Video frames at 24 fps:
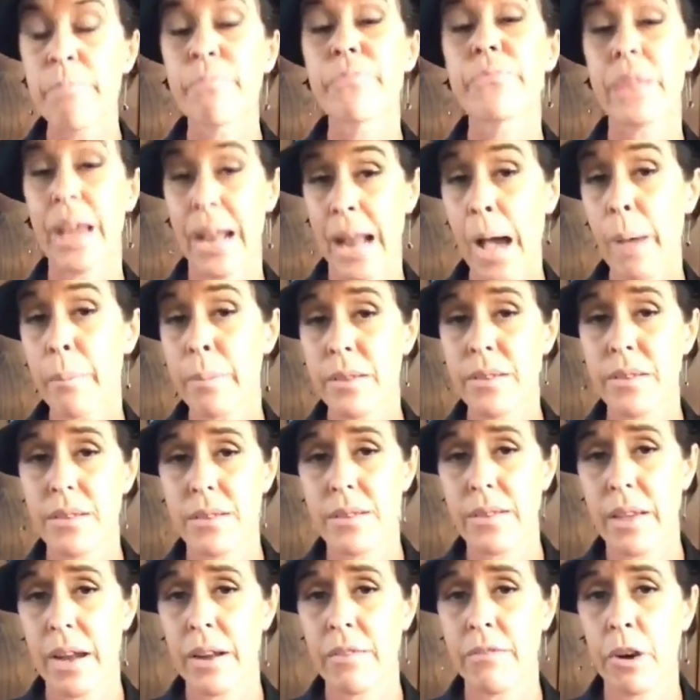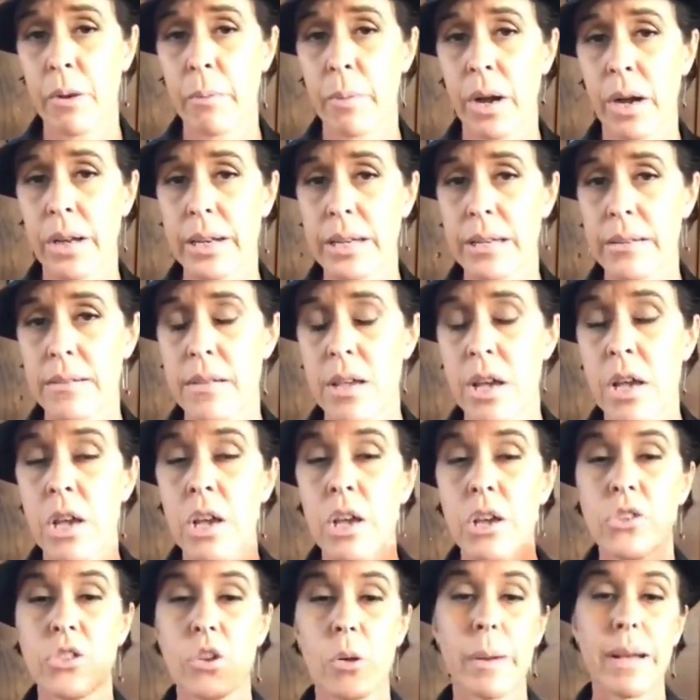That happens inside of our bodies.
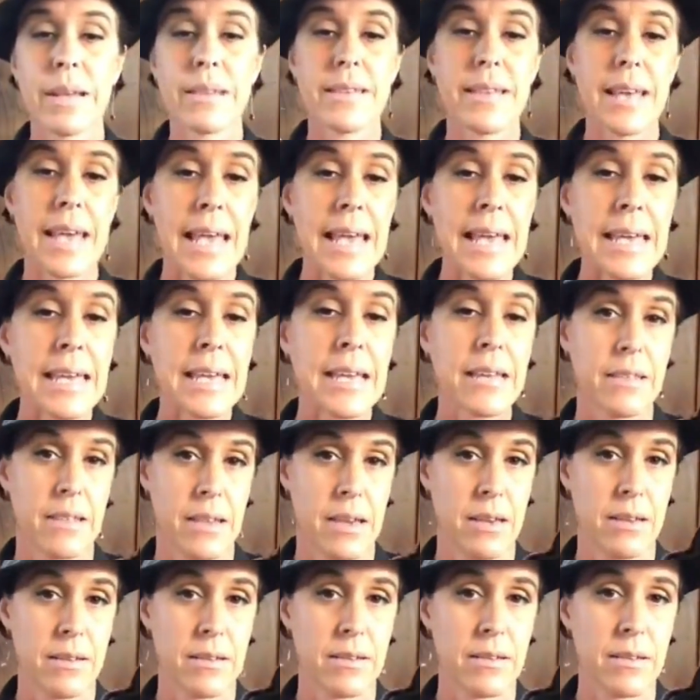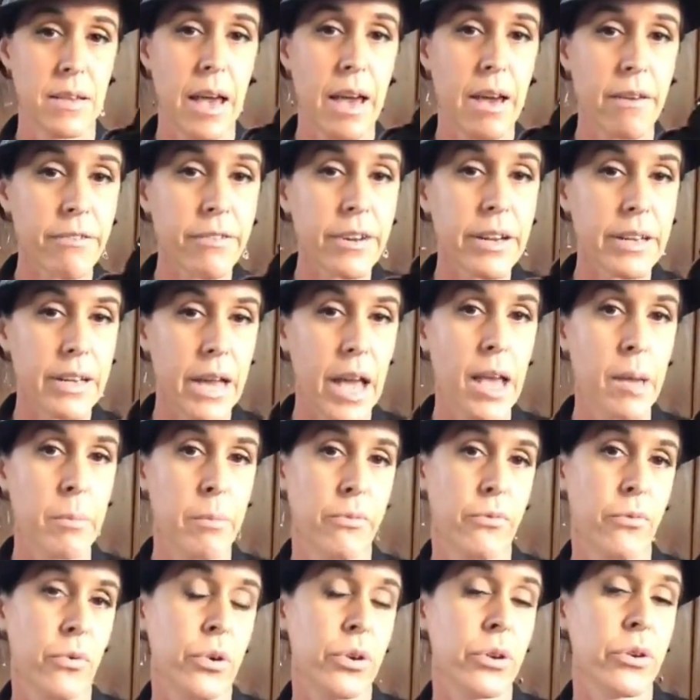So by taking this every night
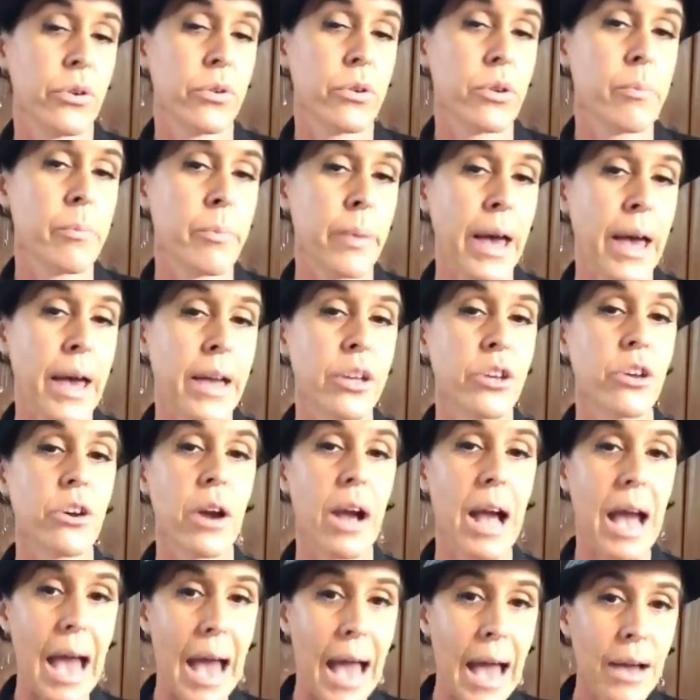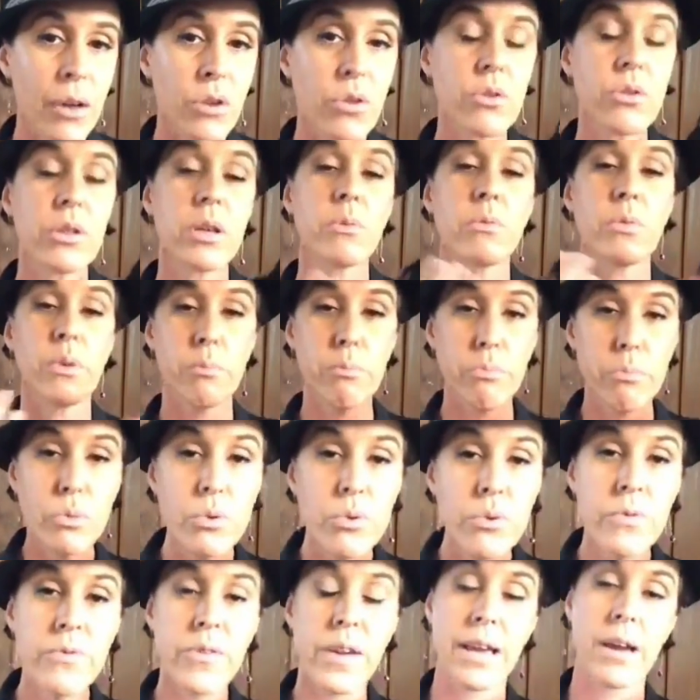before you go to bed, you're actually
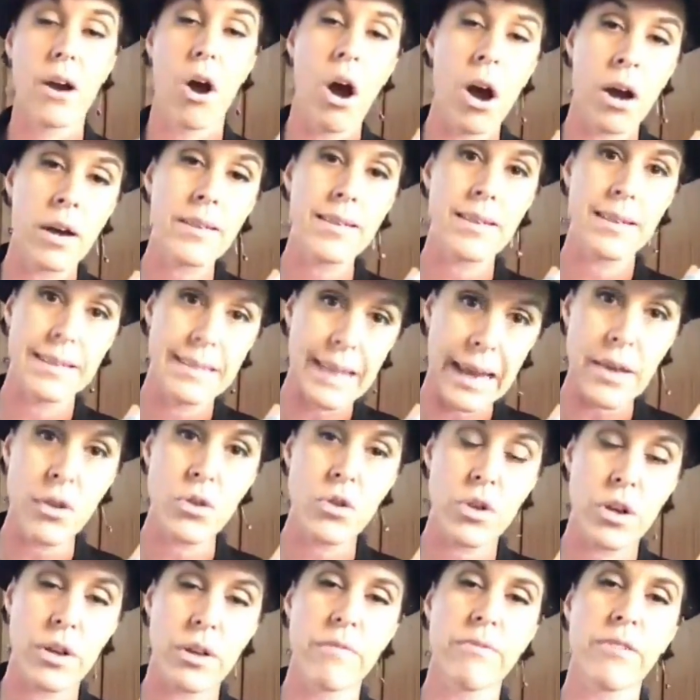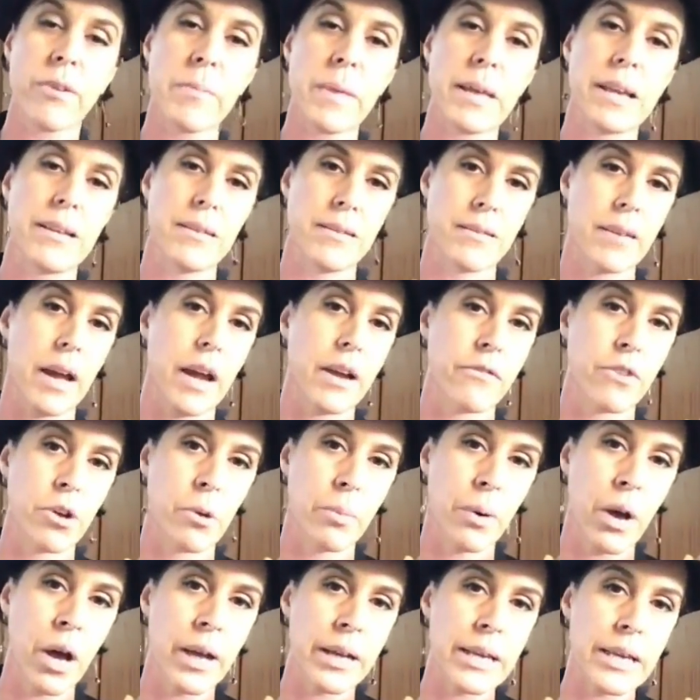removing oxidation from the inside of your
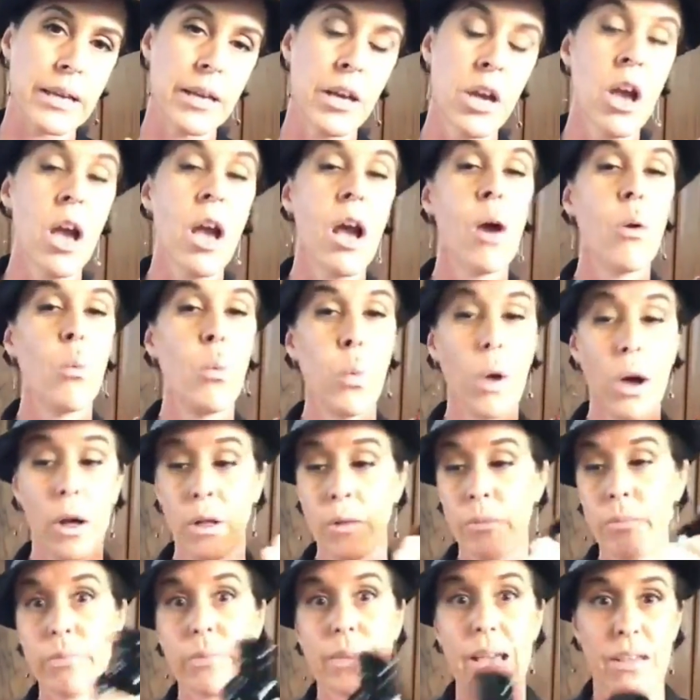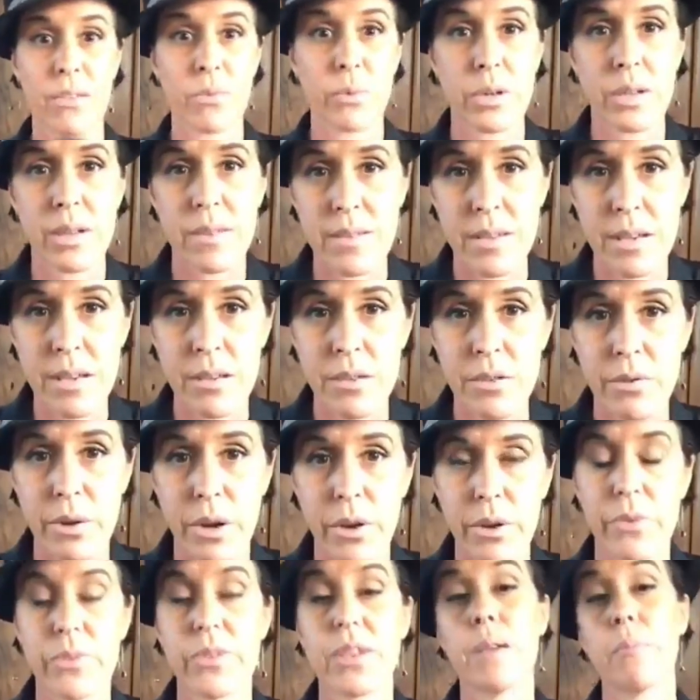body. Well, guess where disease
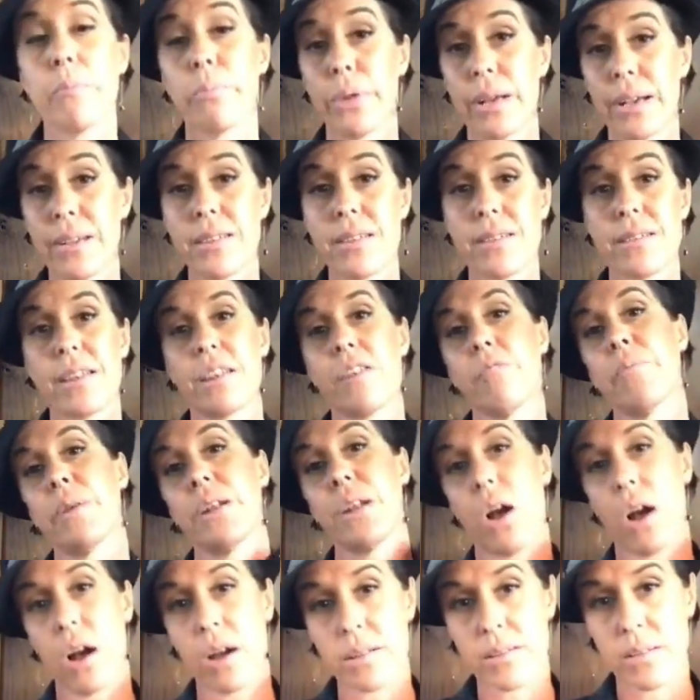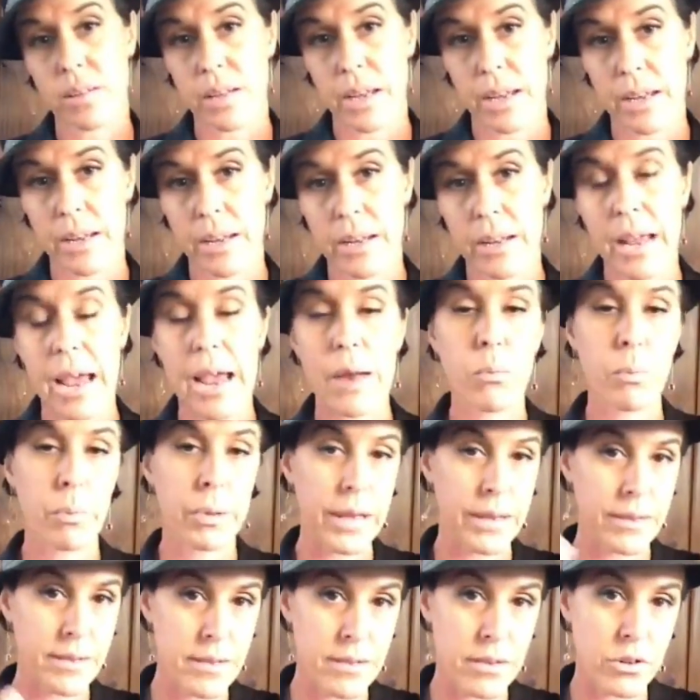grows? In places that have been oxidated and
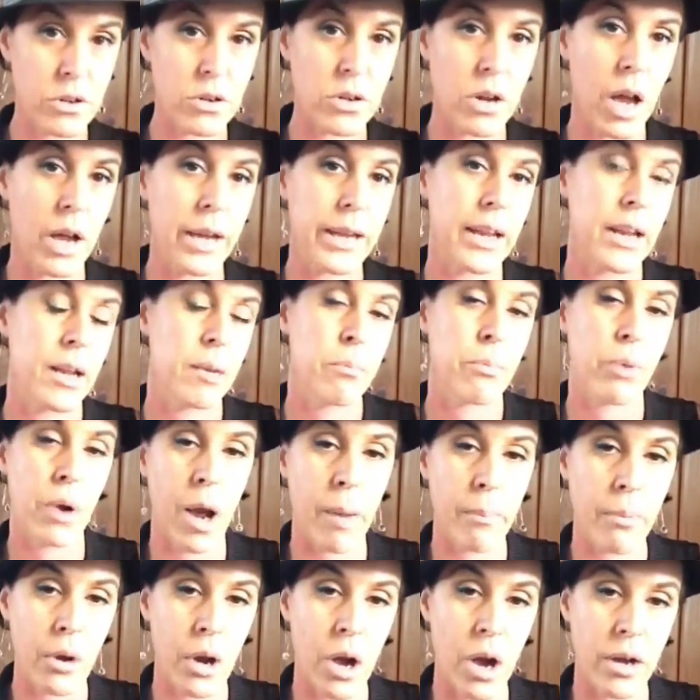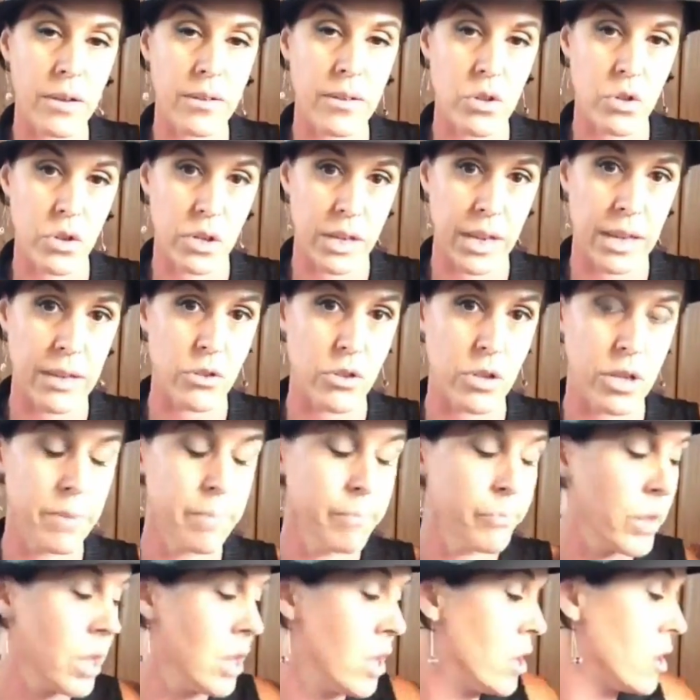places that are not getting proper oxygenation.
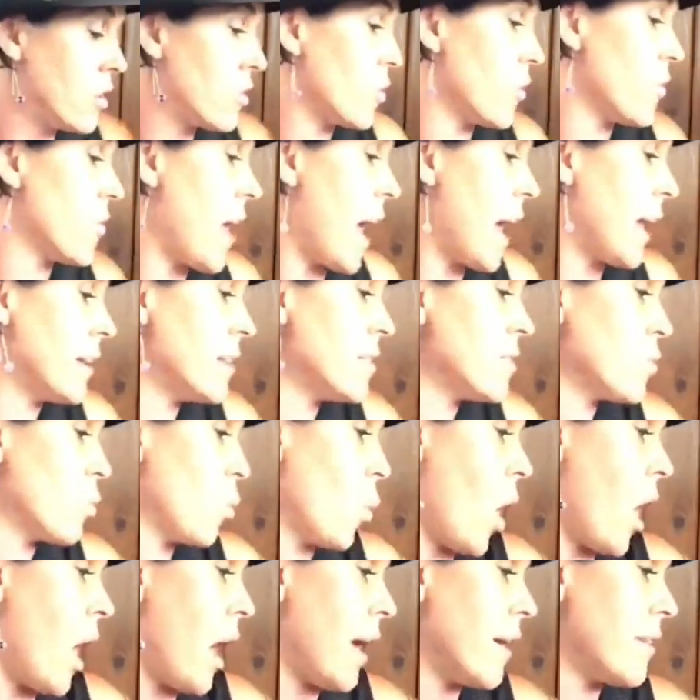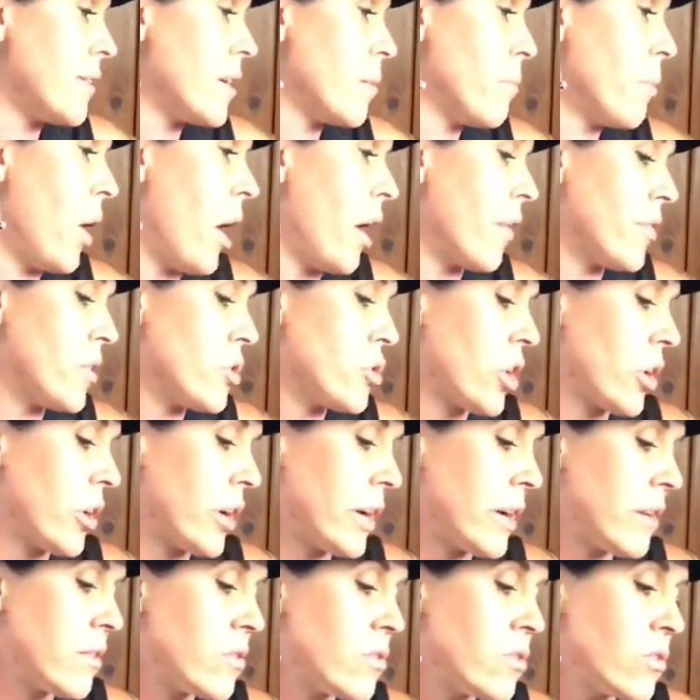So that is why the
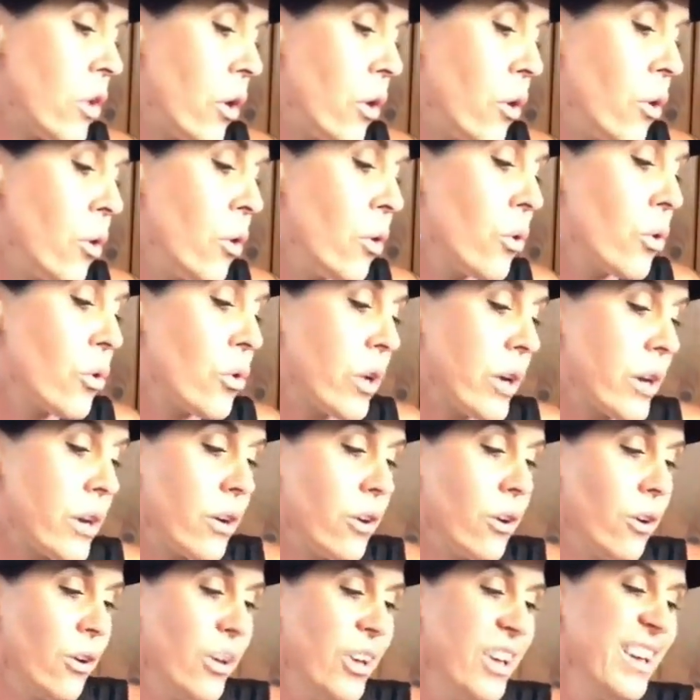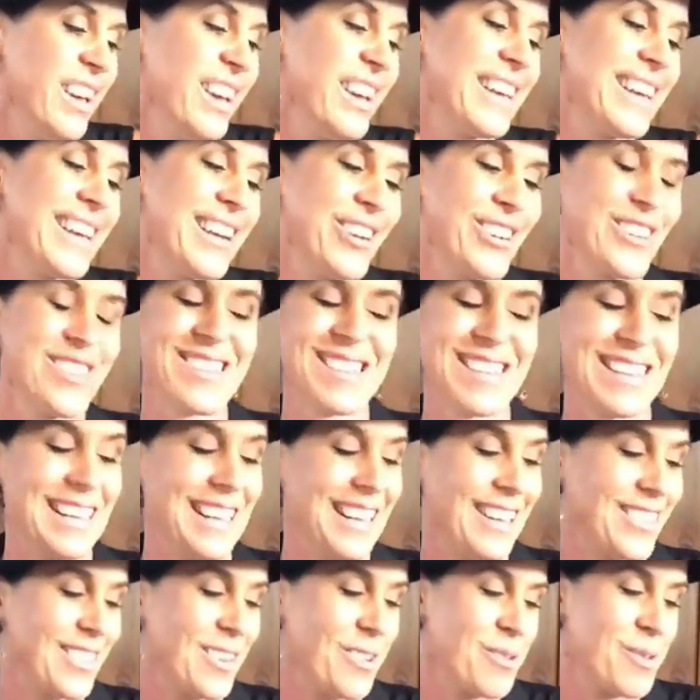apothecary is so critical. Kirsten,
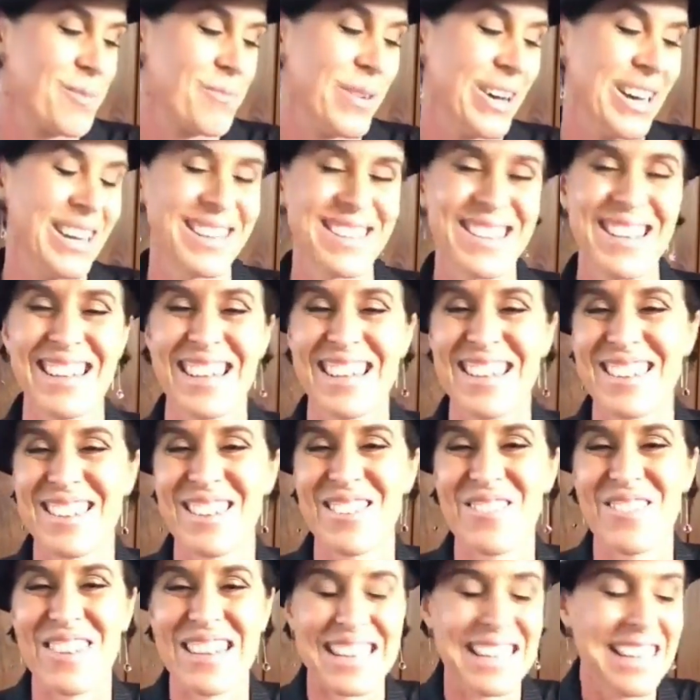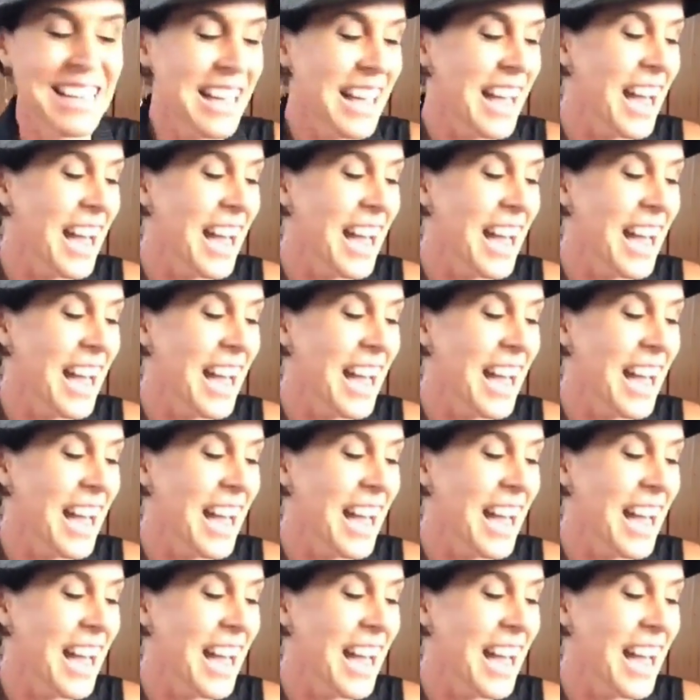get those bugs. That's so funny.